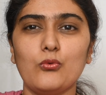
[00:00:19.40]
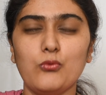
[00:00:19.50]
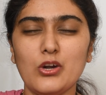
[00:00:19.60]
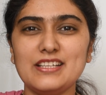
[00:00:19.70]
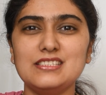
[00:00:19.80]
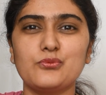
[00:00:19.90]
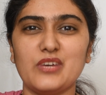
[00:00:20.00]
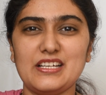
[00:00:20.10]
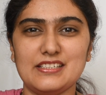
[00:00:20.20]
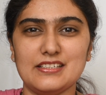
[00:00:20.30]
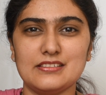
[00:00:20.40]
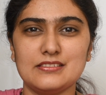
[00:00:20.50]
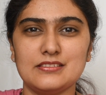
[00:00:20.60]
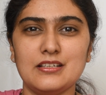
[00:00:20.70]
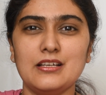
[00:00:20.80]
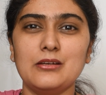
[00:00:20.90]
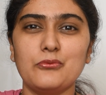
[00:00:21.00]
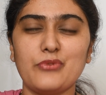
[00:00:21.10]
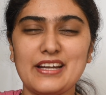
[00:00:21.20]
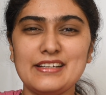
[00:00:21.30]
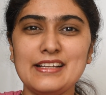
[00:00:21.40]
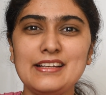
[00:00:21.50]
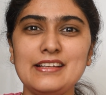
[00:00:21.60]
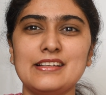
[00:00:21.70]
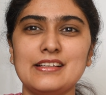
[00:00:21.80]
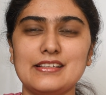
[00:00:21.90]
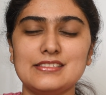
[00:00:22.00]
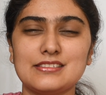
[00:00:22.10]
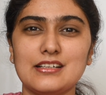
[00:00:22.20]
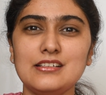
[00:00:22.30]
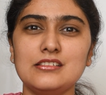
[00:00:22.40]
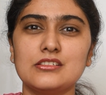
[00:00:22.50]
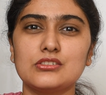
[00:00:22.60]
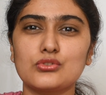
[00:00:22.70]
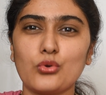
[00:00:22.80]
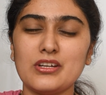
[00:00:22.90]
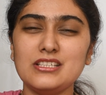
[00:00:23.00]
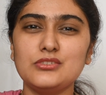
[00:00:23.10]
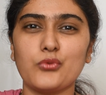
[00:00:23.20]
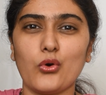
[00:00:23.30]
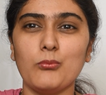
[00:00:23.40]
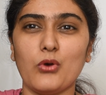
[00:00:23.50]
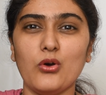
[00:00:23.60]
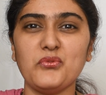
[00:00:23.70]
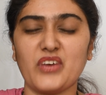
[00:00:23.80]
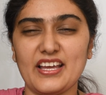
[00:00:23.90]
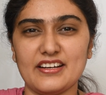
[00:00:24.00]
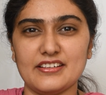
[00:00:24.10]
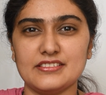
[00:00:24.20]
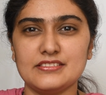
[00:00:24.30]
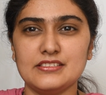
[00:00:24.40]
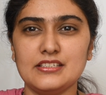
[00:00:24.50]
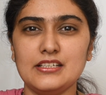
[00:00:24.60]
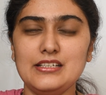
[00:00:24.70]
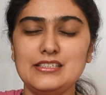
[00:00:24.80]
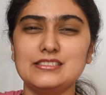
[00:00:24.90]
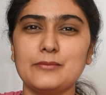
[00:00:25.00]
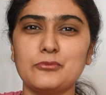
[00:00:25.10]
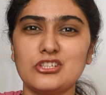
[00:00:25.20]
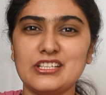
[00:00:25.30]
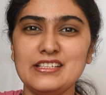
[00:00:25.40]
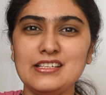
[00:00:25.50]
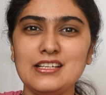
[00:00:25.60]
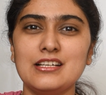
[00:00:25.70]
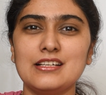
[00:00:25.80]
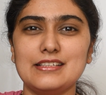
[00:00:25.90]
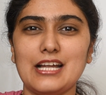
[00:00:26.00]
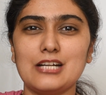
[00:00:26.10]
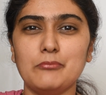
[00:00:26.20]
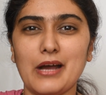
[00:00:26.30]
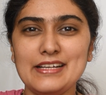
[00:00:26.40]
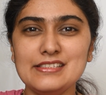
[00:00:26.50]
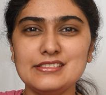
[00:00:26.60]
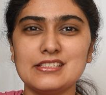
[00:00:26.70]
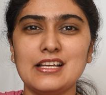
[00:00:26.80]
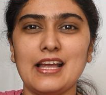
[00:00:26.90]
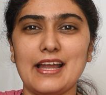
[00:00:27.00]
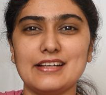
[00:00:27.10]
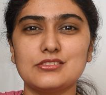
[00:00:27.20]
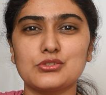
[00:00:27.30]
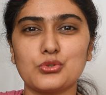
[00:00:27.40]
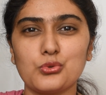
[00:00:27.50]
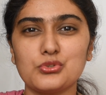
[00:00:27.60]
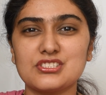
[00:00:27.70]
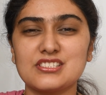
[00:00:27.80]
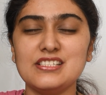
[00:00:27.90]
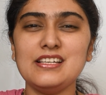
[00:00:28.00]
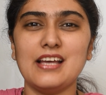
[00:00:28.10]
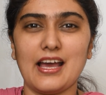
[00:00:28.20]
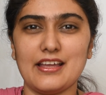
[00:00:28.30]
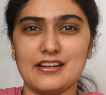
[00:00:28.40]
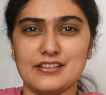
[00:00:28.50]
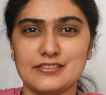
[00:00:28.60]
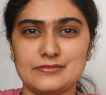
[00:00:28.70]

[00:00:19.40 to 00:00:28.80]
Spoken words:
What is ferritin? Ferritin is a storage form of iron. It is a protein that binds and stores the iron.